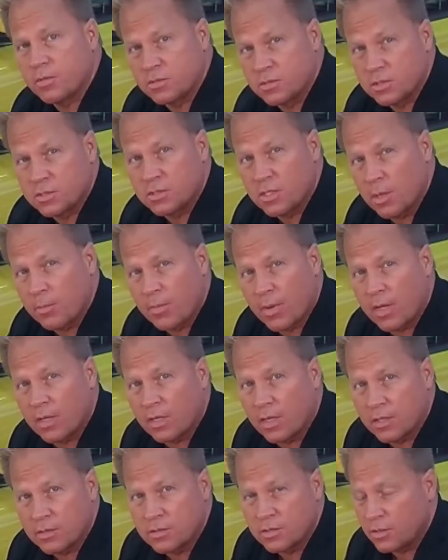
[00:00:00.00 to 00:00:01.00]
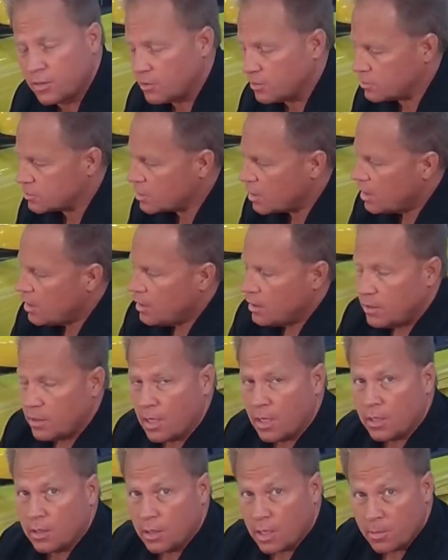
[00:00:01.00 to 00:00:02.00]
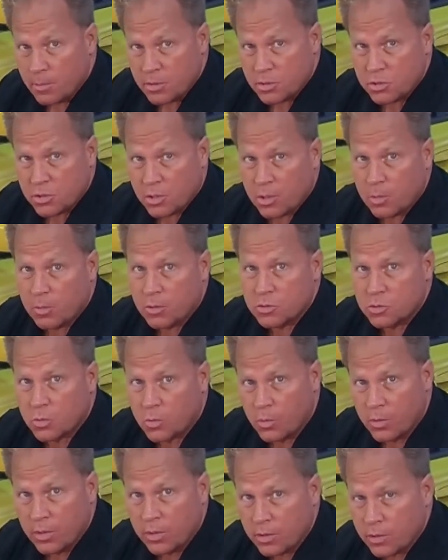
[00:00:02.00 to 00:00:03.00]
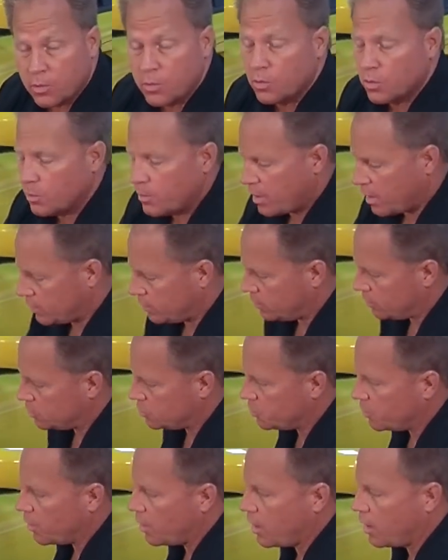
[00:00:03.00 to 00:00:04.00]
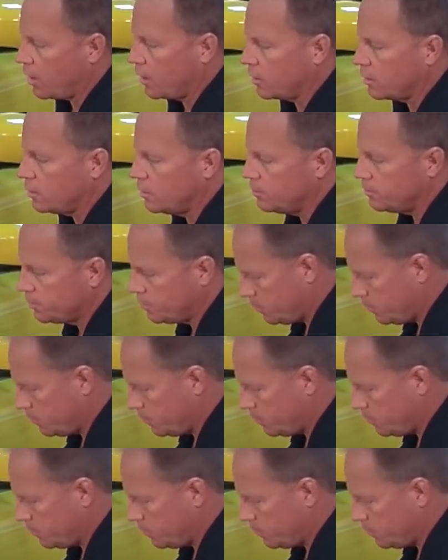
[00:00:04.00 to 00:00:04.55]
but it's a step I like to use. Now let me show you what's really cool about this product.